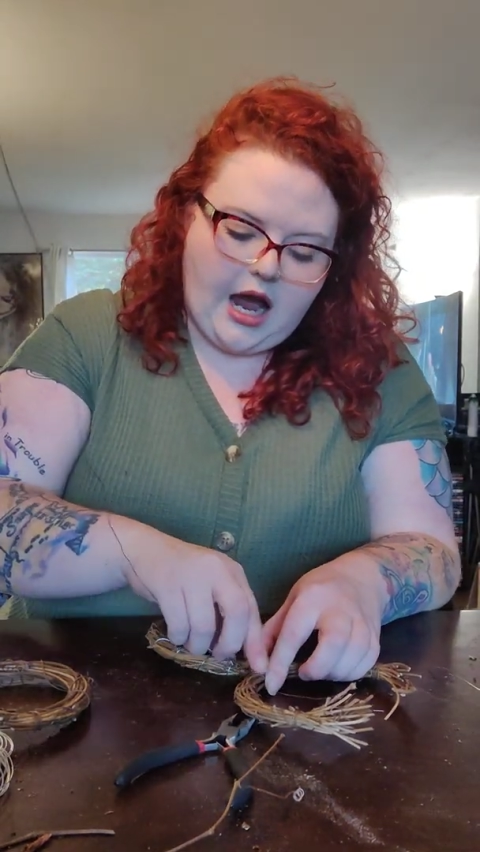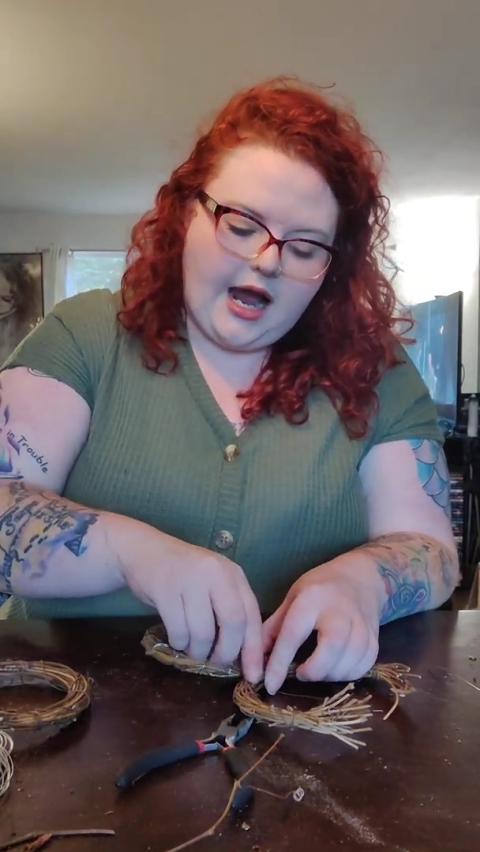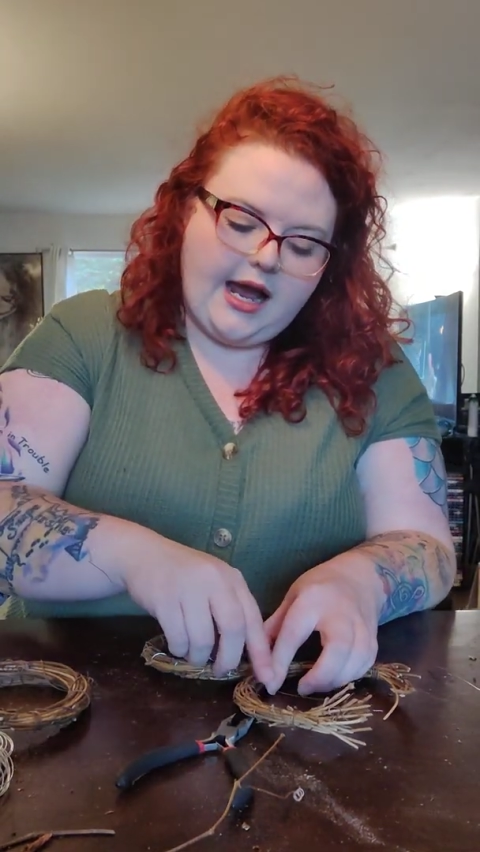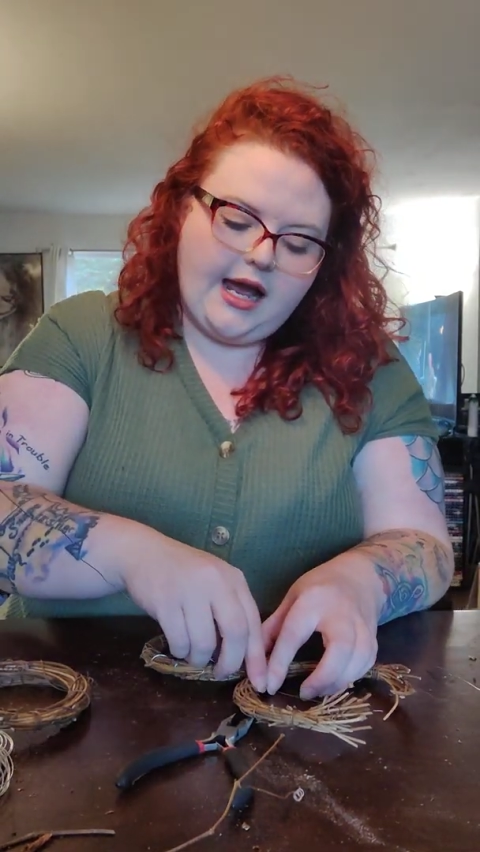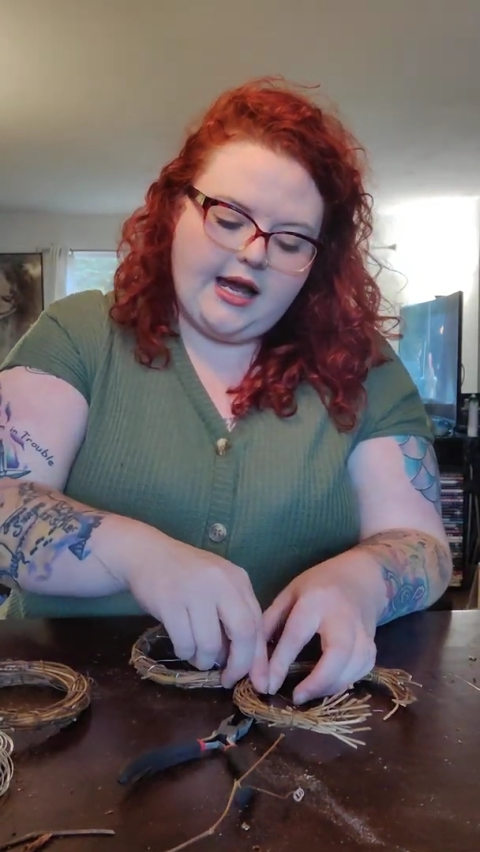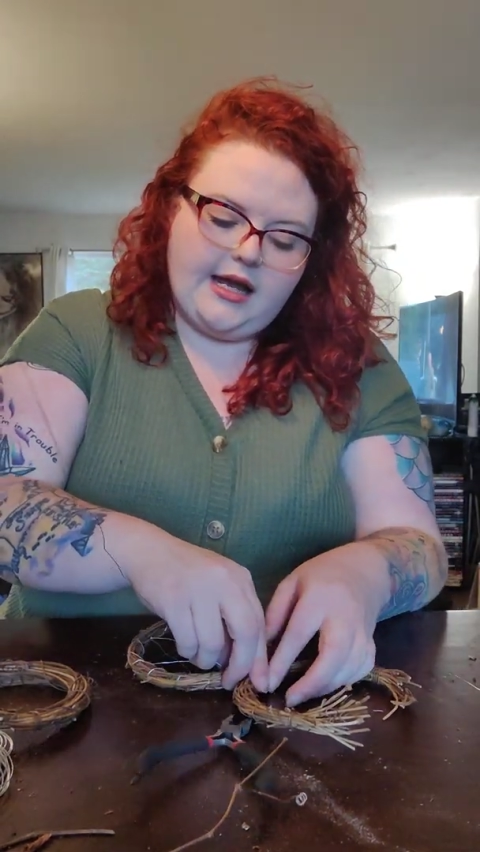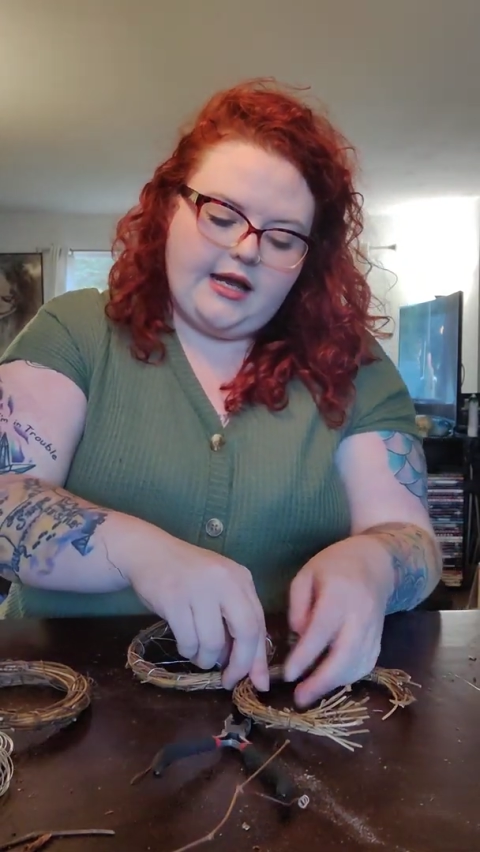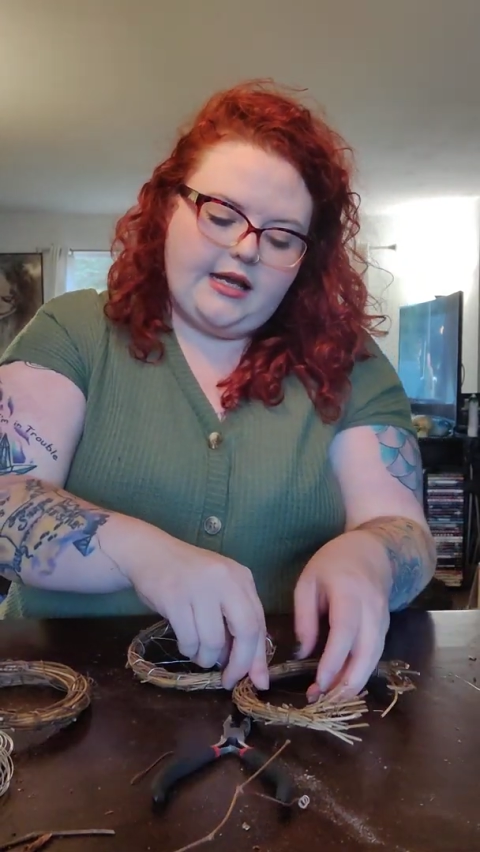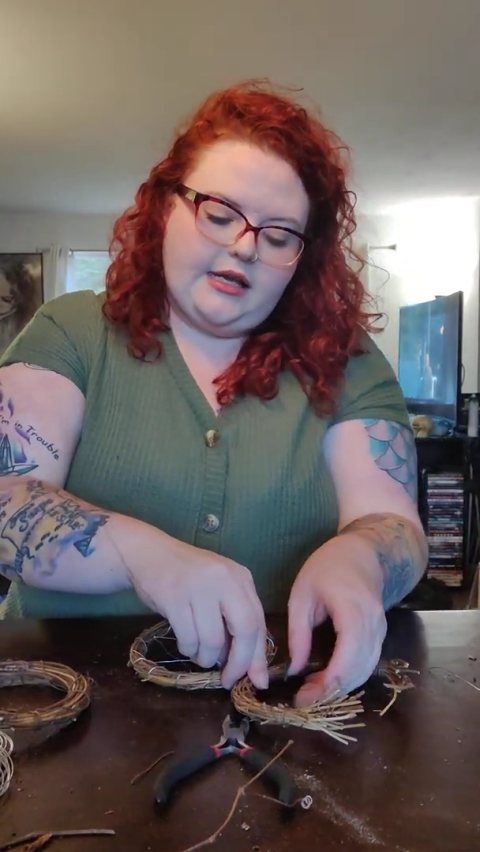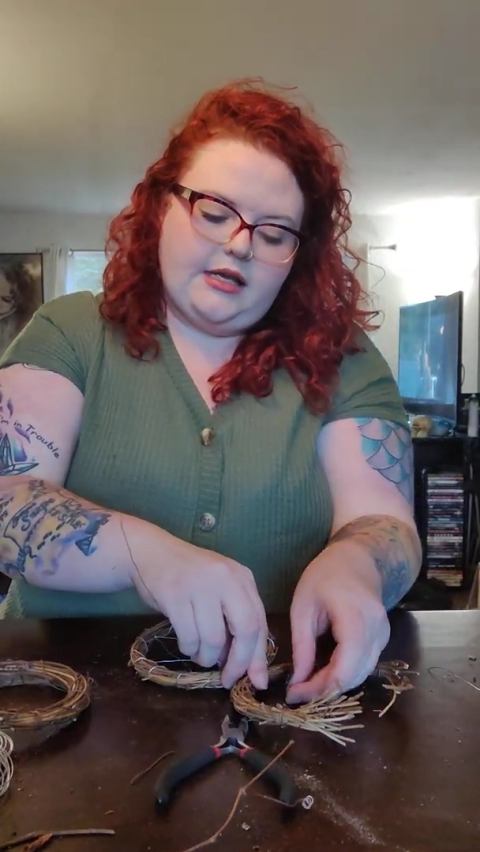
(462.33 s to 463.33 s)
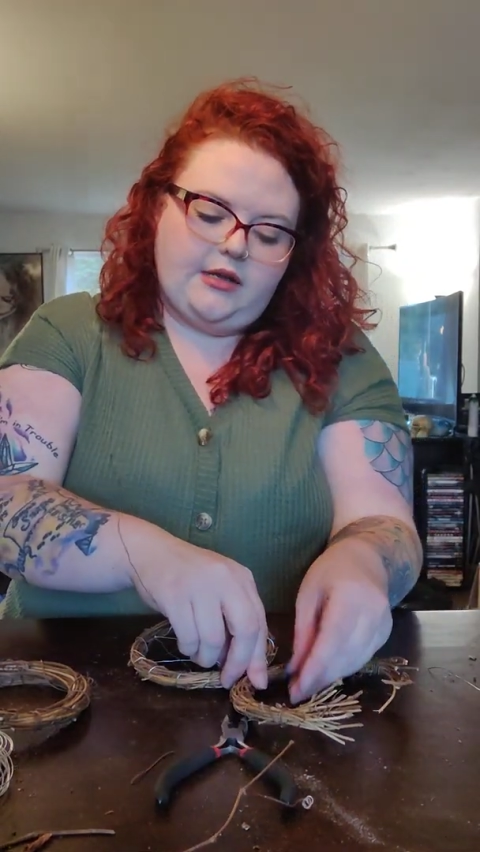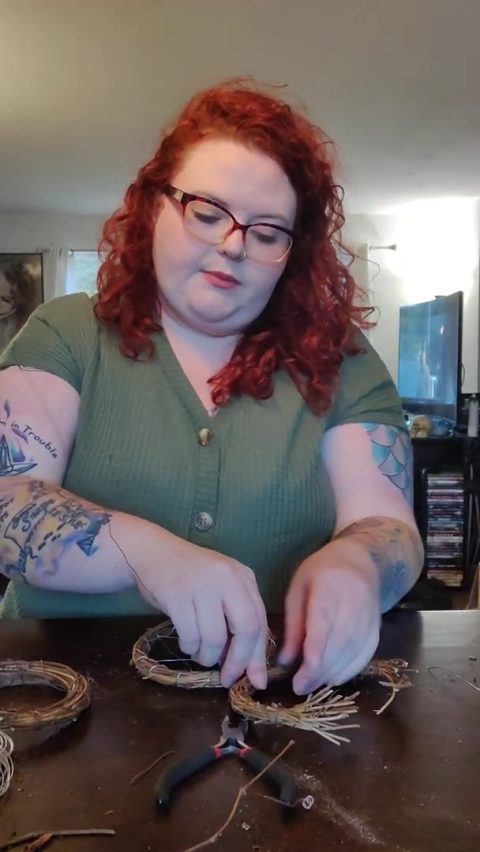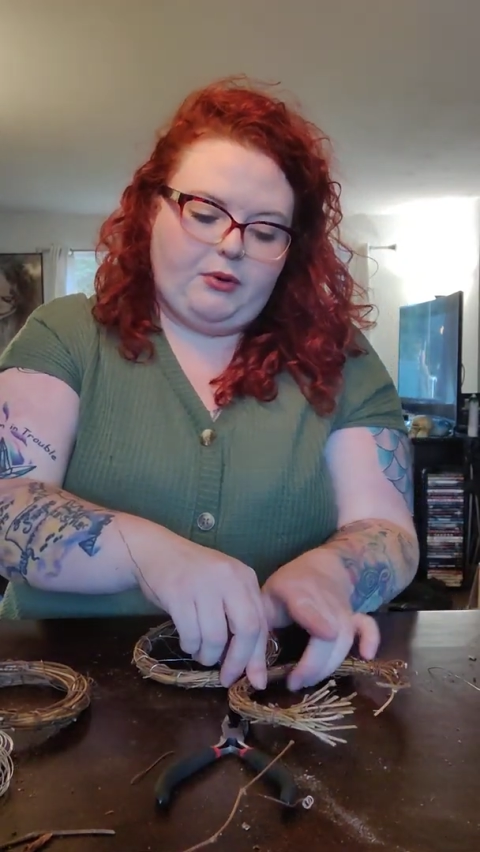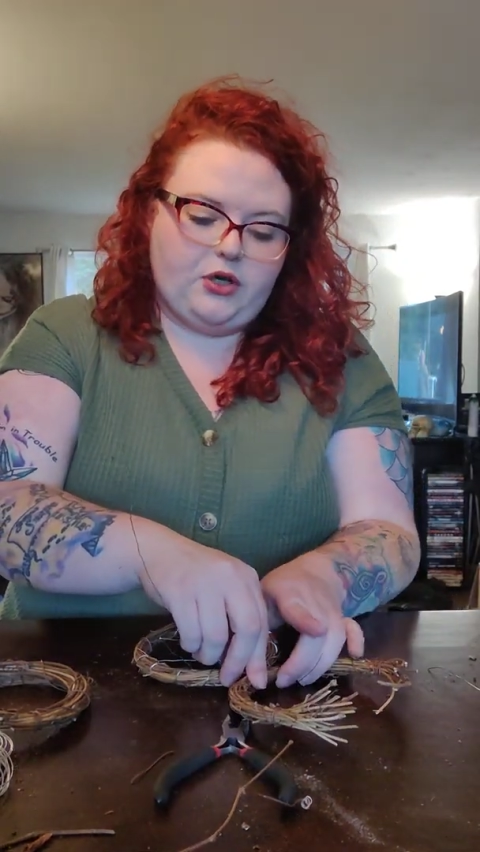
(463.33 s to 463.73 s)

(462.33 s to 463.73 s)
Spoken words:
I